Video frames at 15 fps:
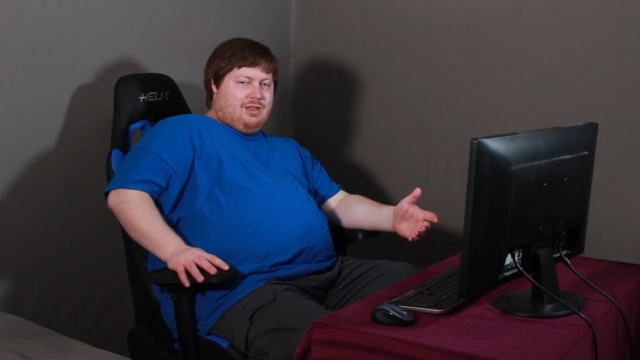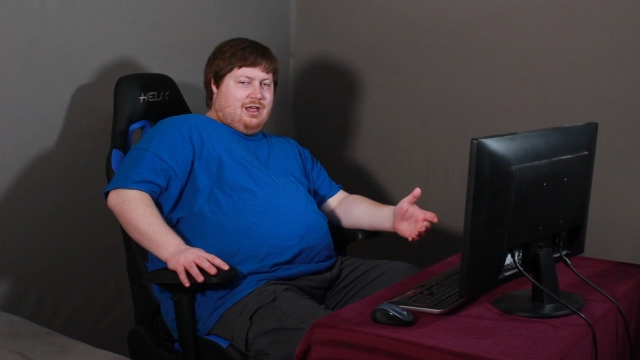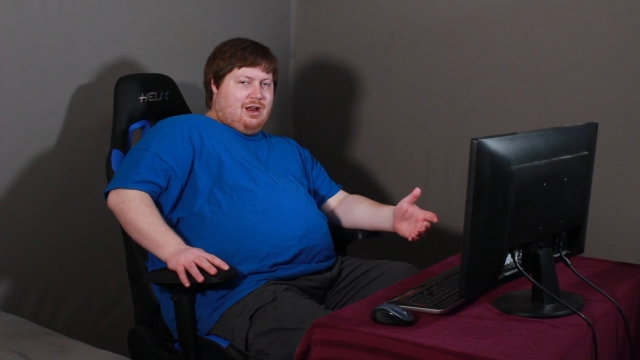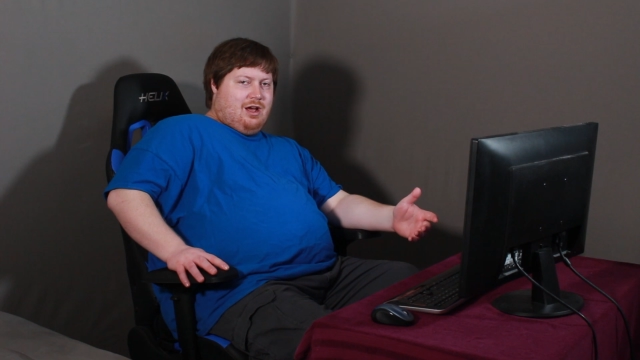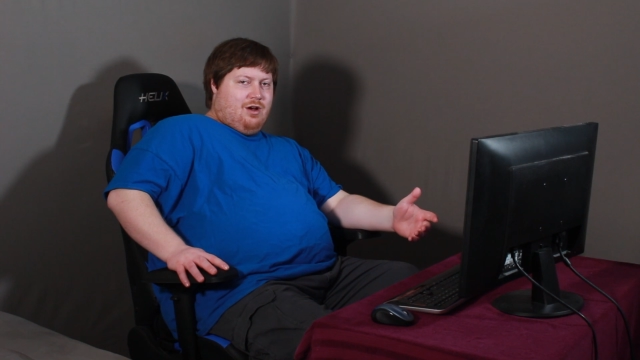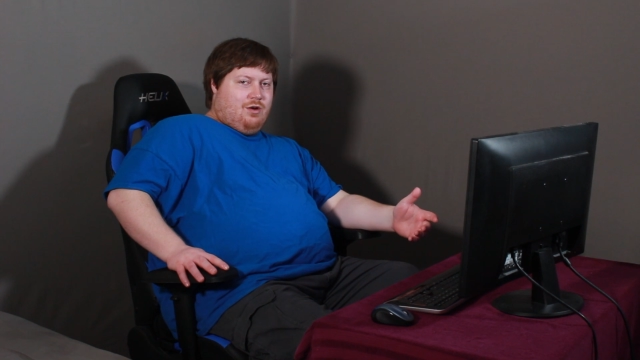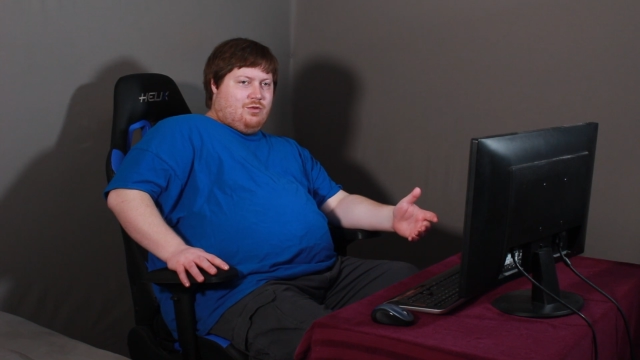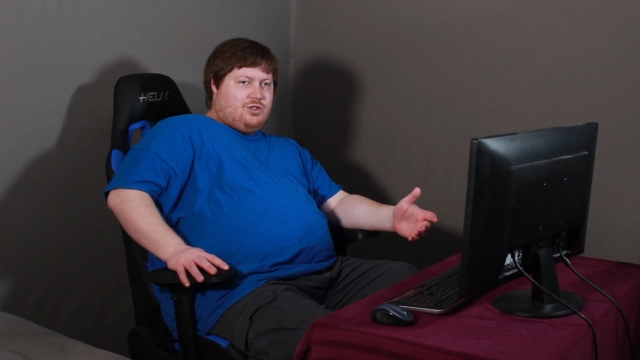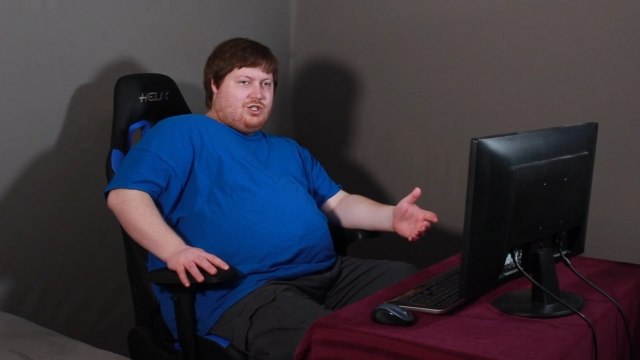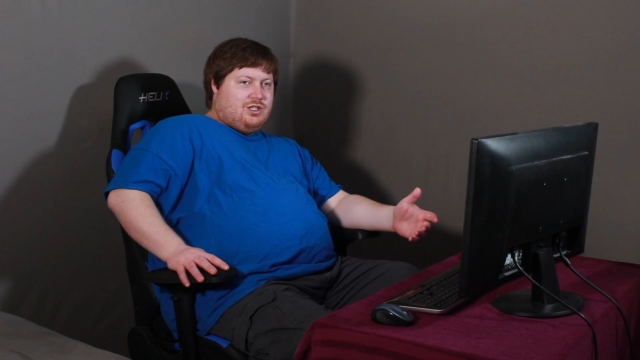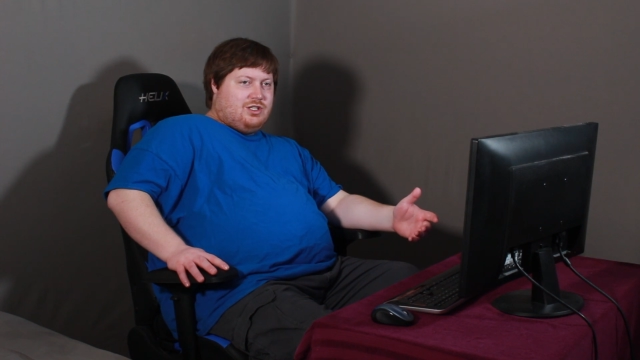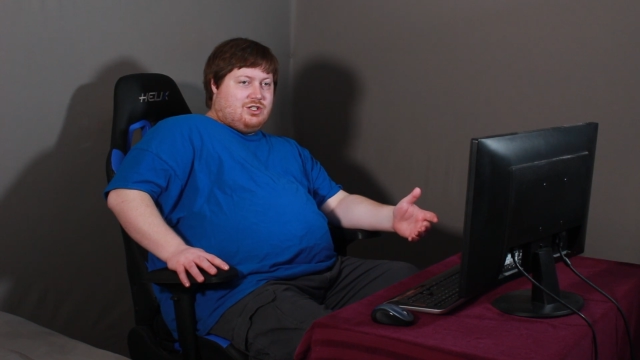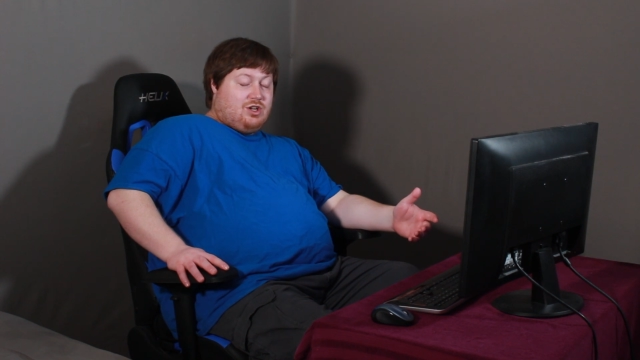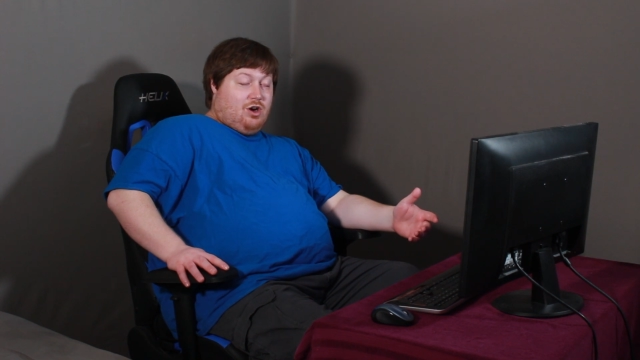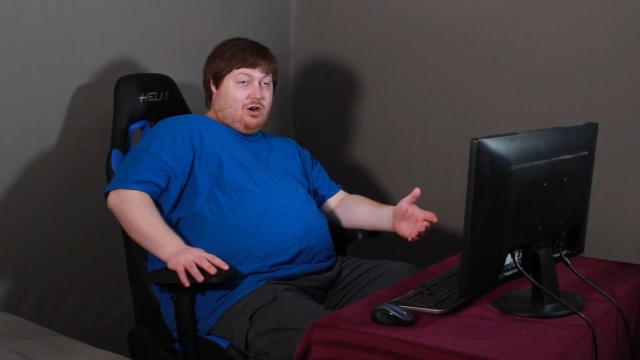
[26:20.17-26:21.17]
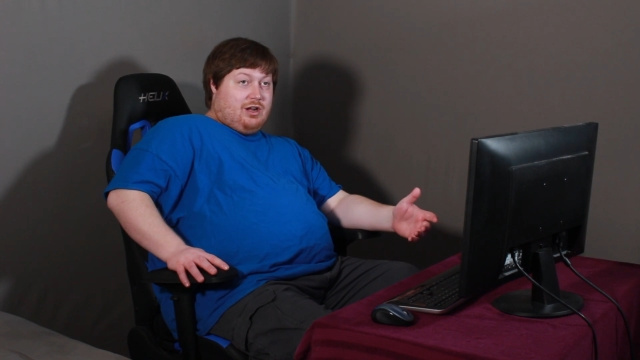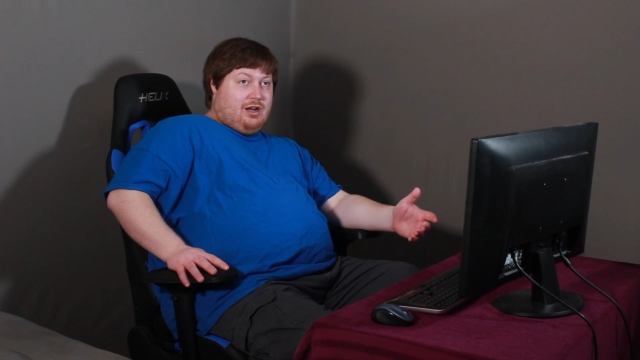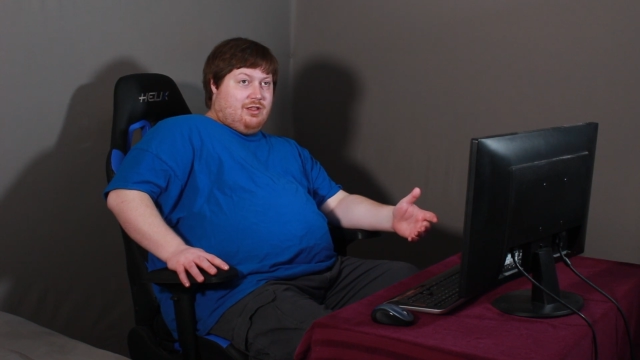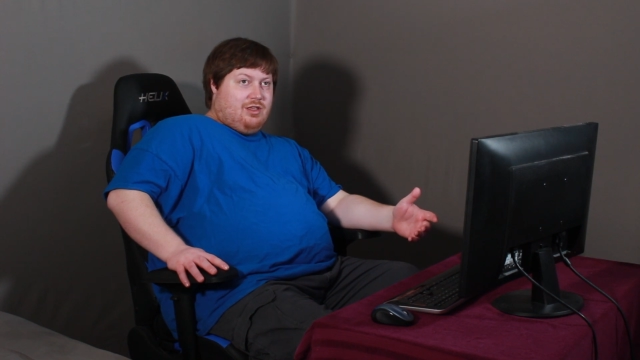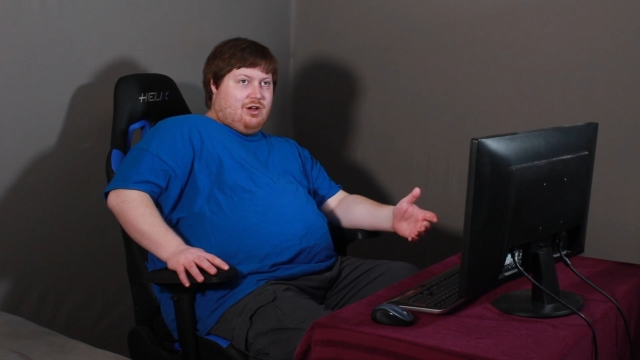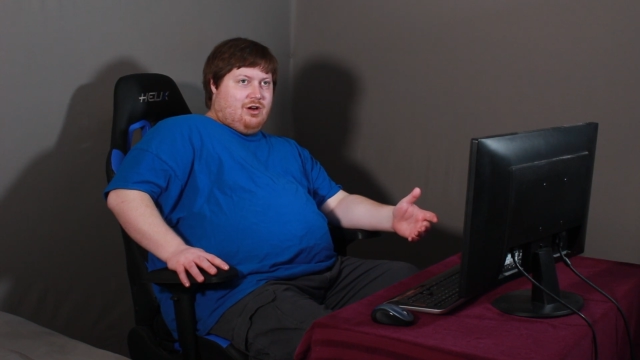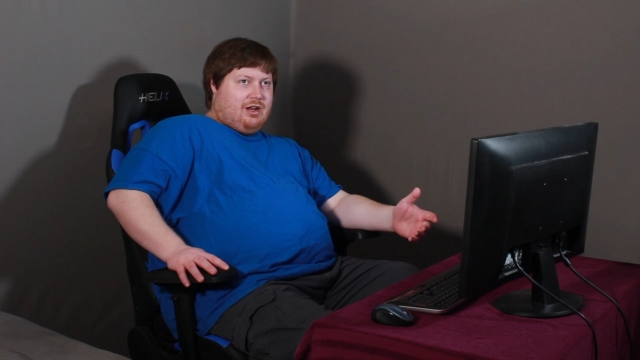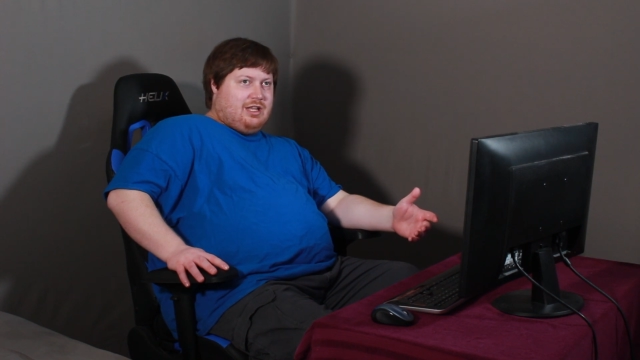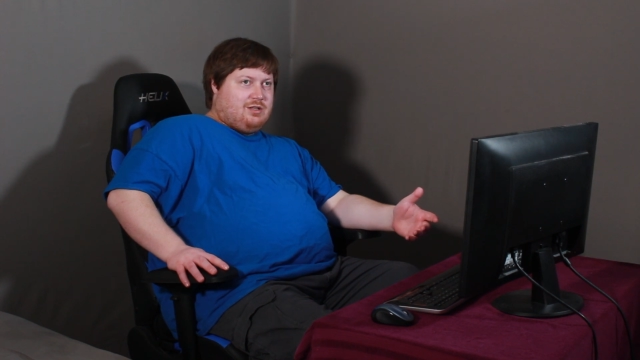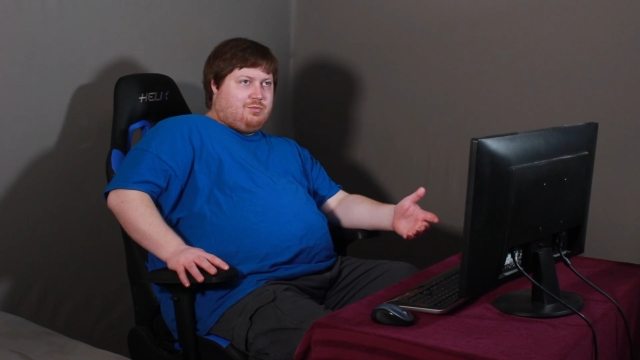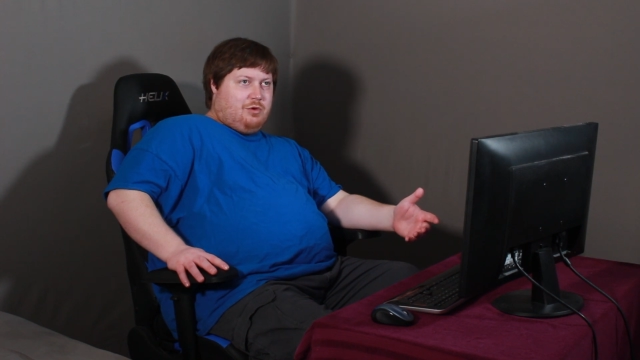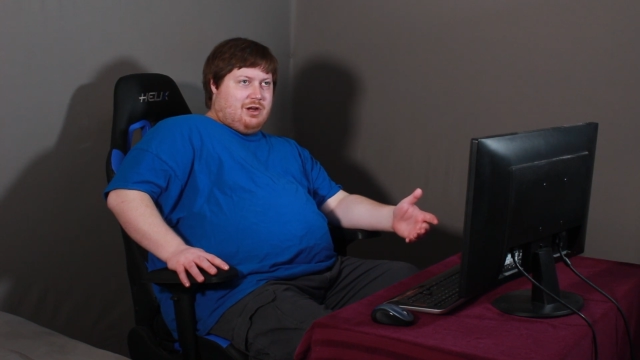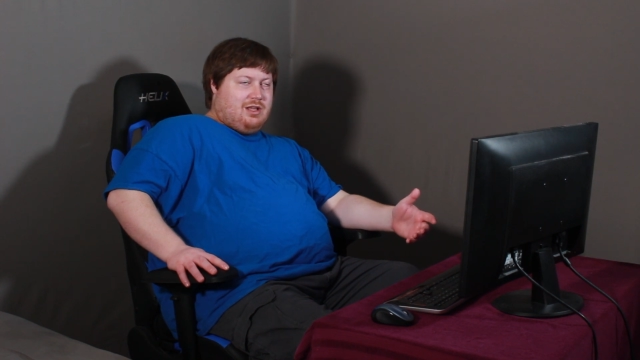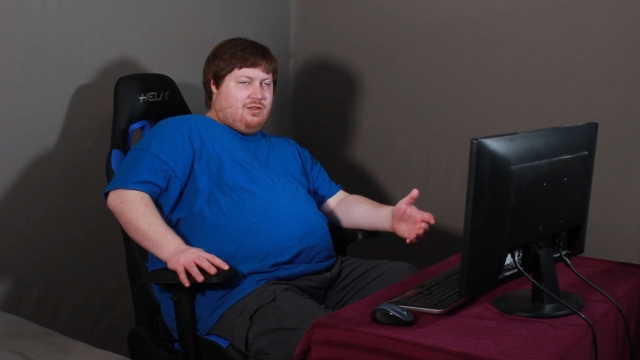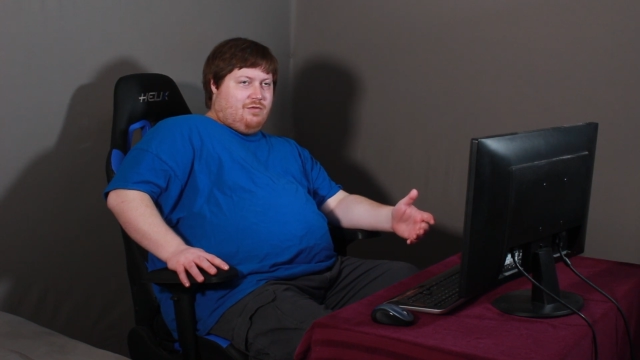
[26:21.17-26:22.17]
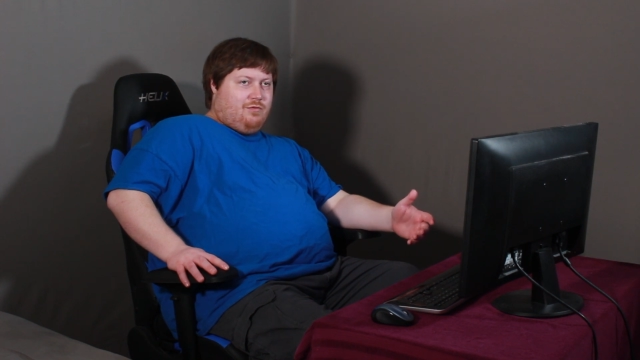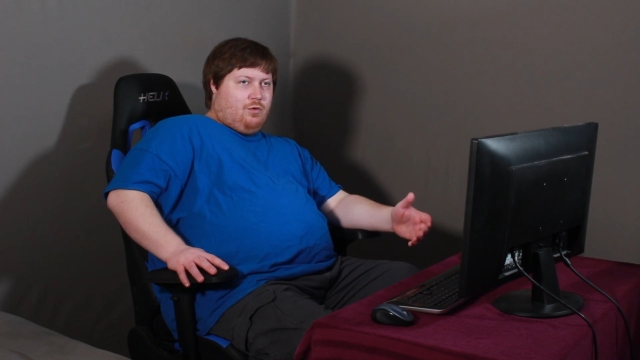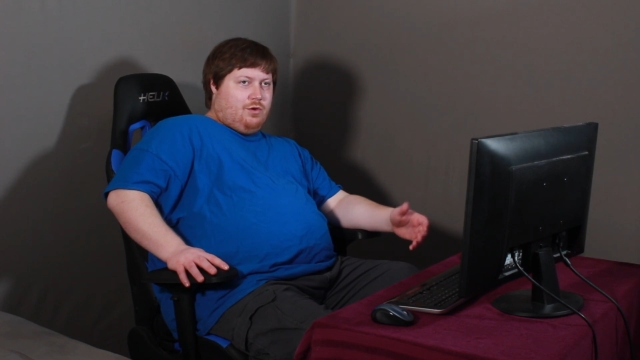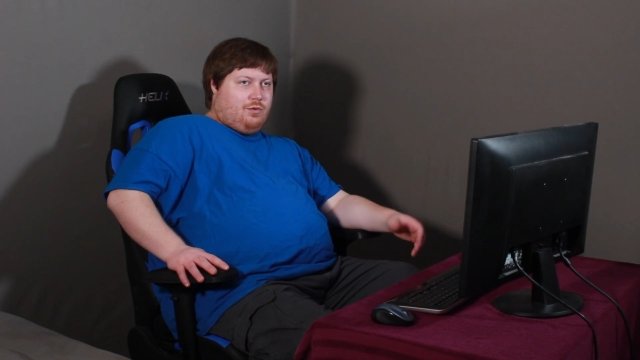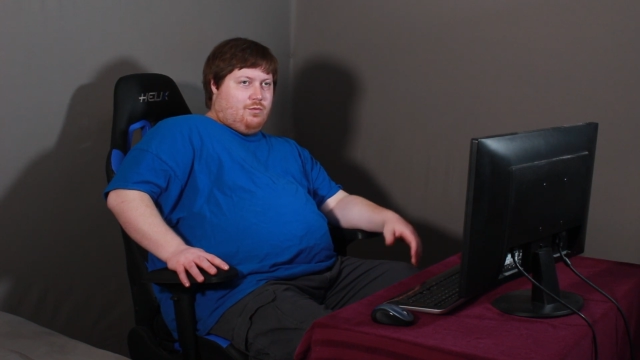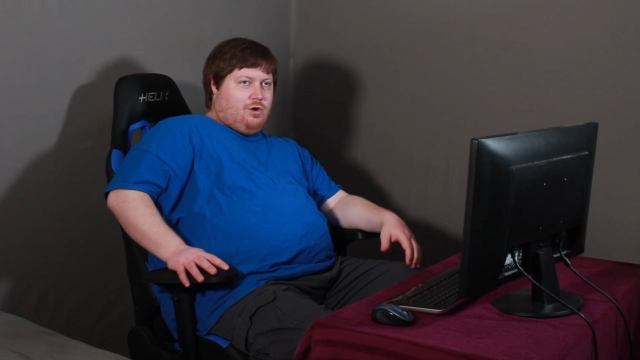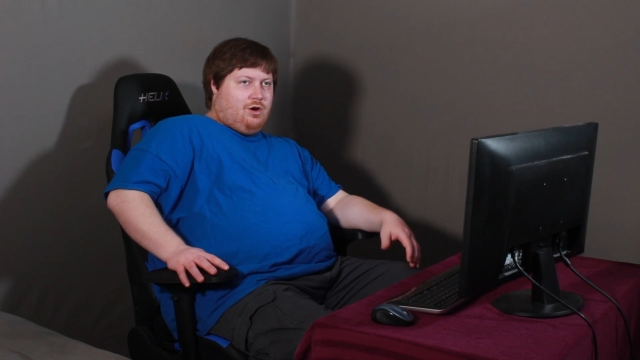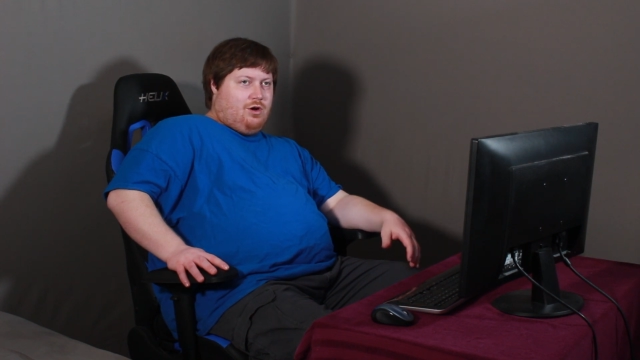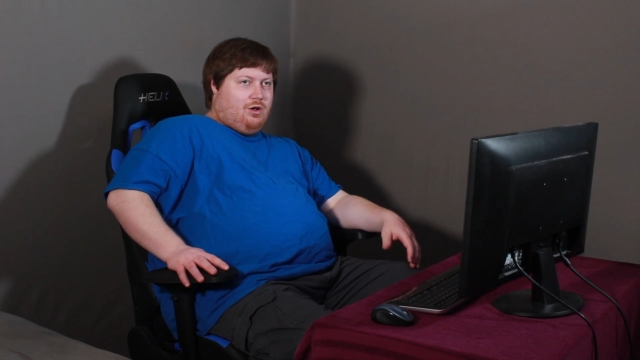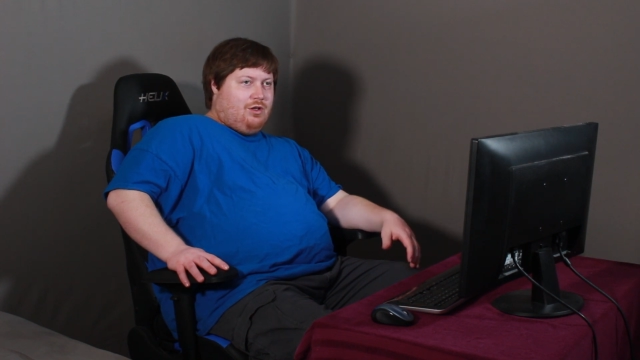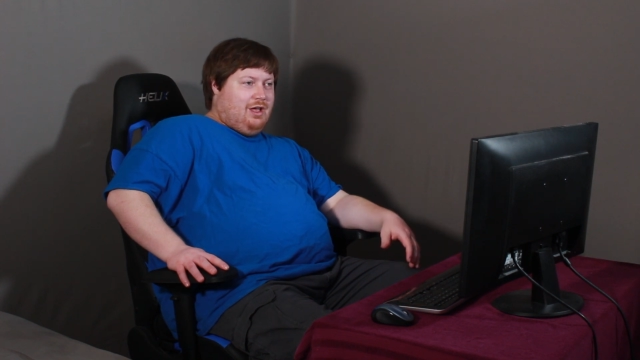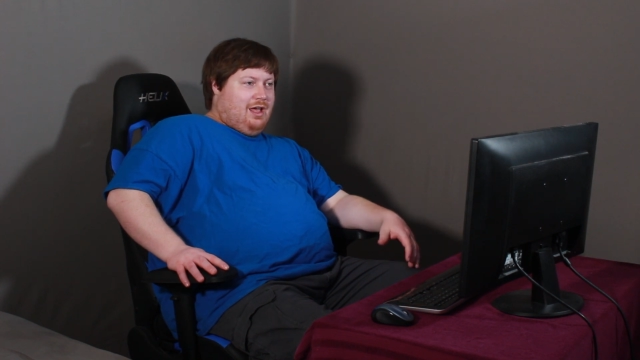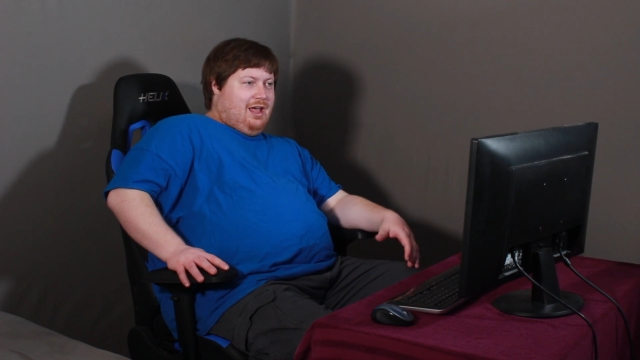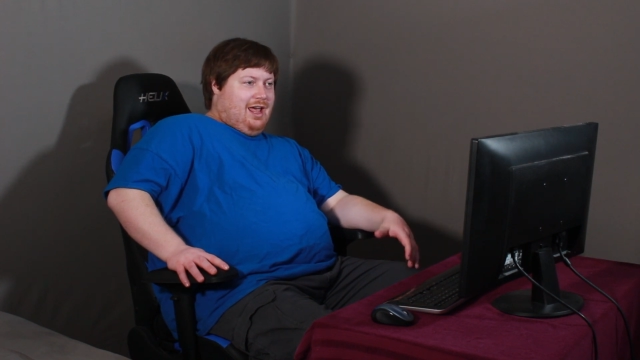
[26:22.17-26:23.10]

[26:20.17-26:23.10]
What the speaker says: you know, she's talking to the audience, breaking the fourth wall,